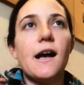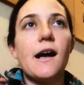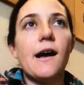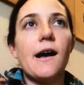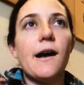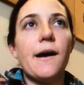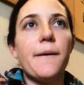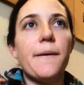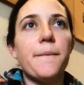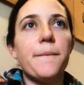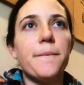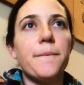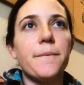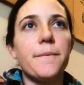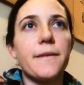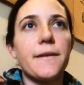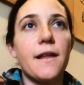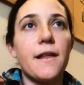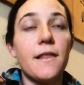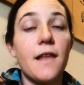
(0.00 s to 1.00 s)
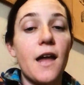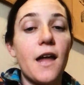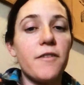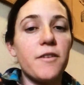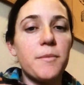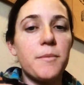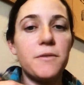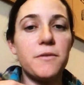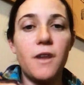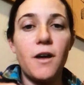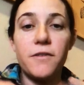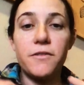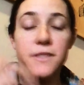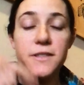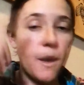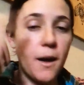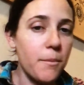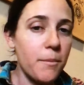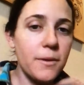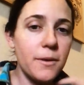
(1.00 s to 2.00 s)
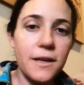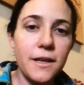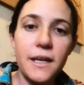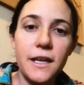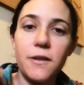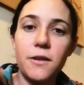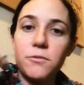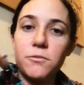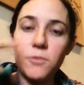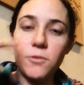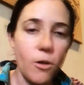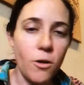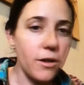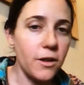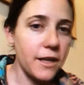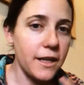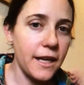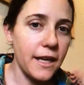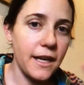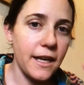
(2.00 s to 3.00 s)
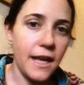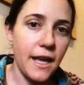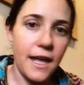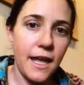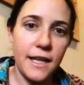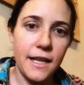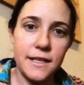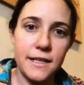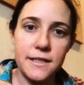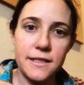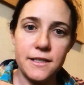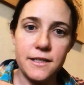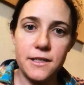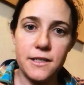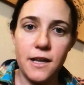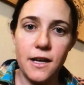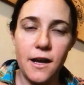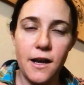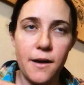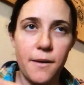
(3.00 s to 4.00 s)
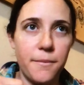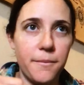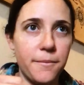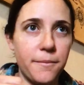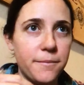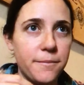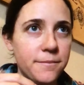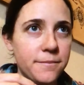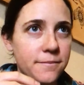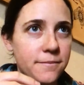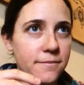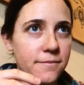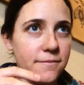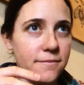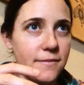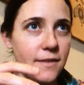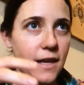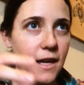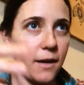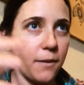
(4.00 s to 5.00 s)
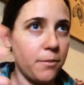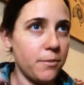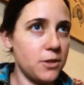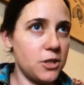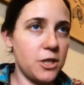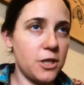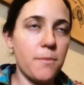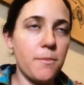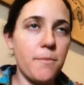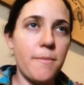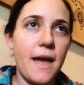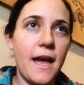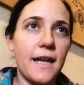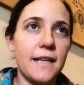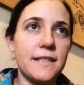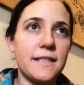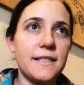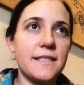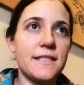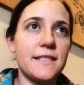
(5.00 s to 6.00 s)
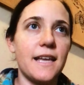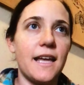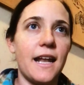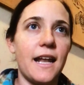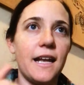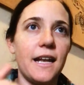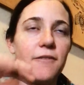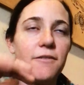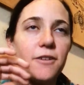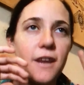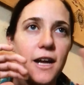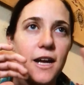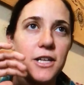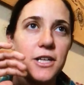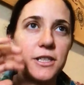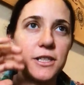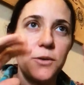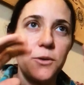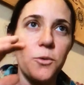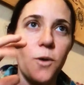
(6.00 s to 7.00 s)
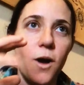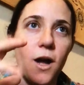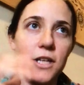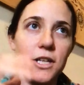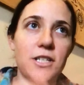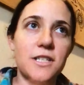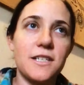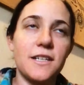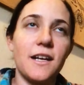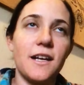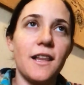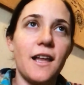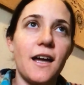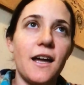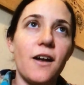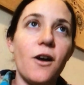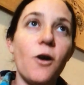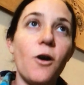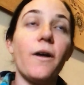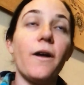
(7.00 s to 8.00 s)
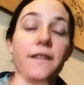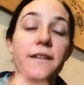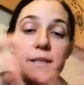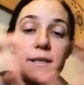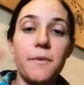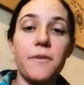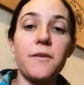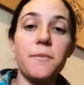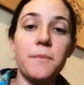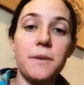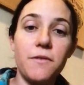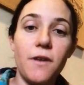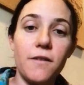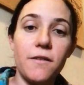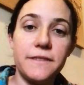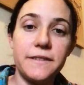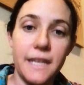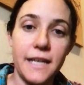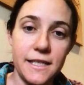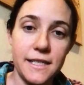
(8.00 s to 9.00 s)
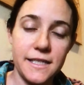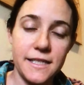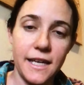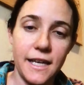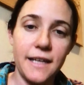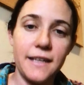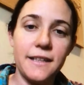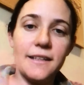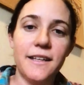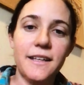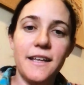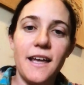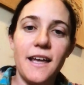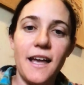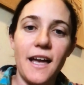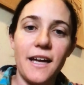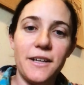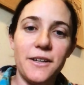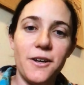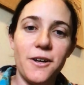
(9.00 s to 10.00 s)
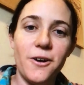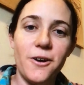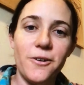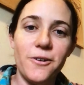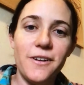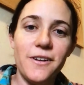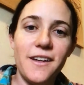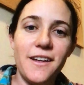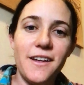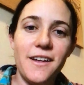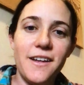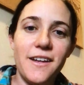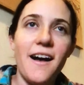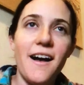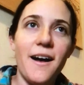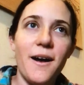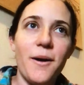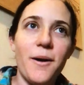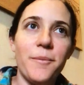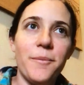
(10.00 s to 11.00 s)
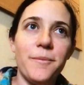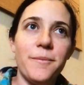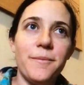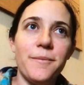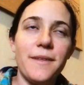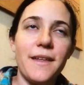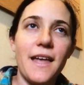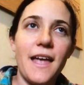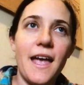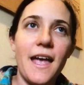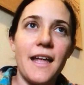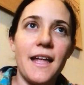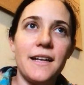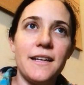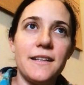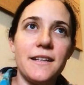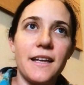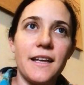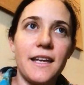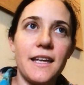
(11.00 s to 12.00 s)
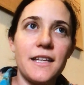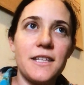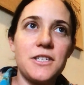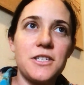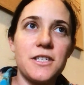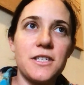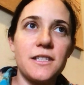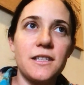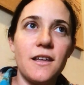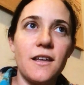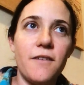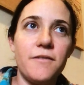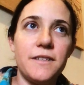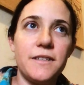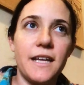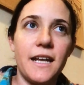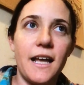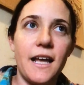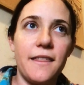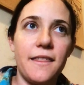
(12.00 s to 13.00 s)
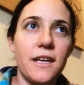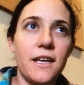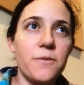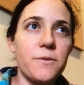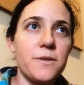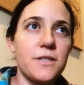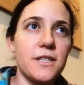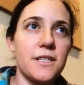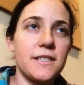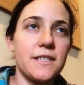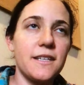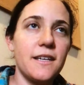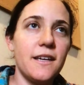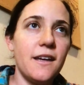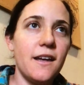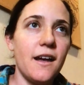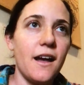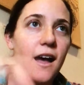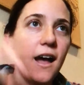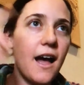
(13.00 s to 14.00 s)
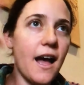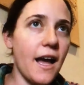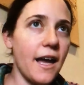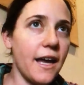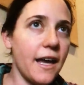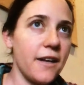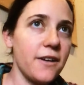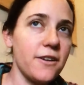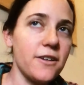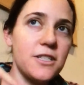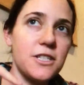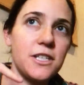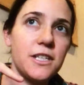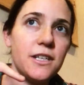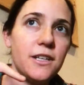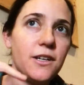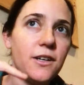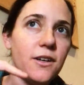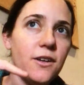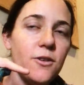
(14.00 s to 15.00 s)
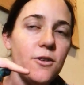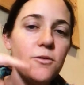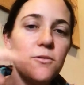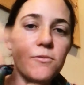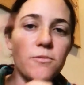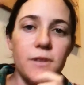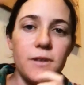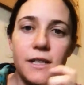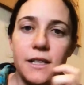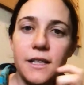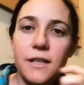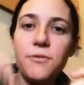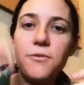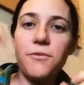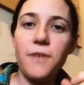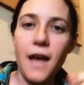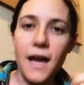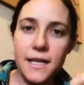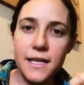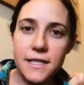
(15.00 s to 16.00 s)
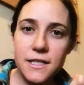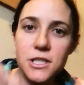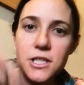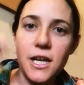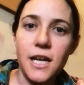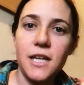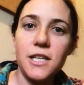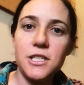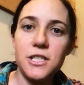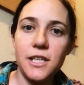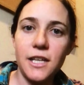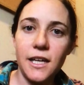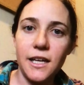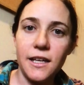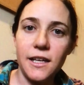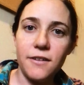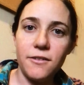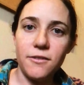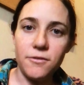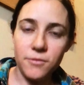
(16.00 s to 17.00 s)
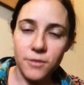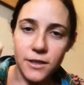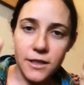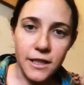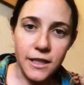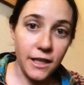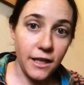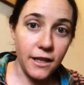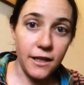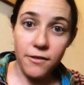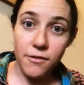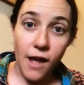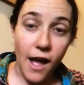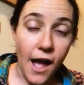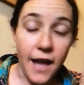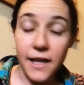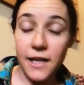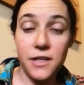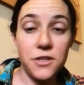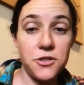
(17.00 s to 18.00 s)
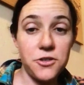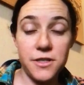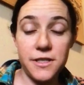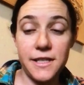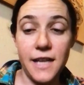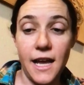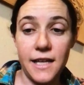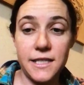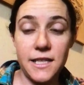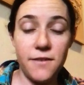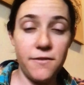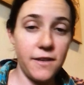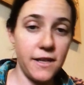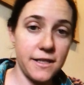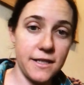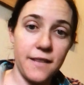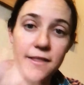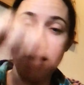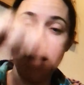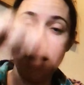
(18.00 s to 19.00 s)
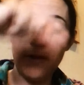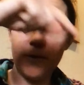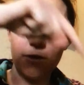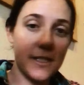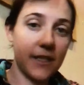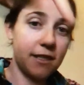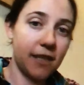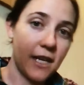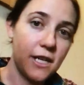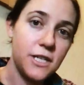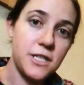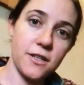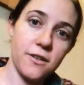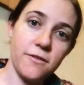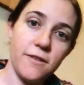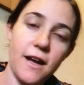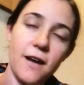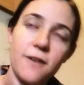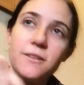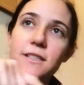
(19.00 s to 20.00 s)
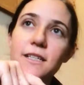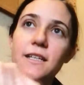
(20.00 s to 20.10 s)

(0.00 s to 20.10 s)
Um, a lot of them involved tumbling and rolling and um, like gym mat. I never actually watched a lot. Oh, and some of them involved dancing. I know. Mm-hmm. Um, and the kids just loved it. And I think it was just high energy really fast changing, really high interest activities that they station around.